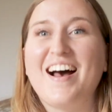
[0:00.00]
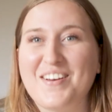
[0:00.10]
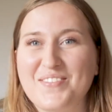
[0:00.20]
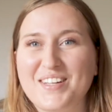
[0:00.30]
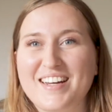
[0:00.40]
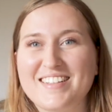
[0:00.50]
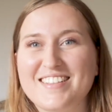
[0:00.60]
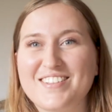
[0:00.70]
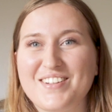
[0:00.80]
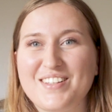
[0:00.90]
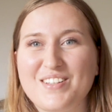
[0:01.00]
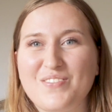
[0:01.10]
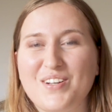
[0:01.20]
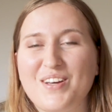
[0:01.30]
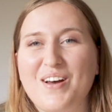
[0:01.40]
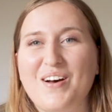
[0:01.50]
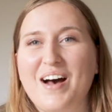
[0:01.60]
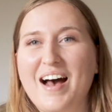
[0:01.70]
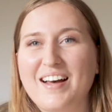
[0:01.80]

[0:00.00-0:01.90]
I hope you guys enjoyed this video.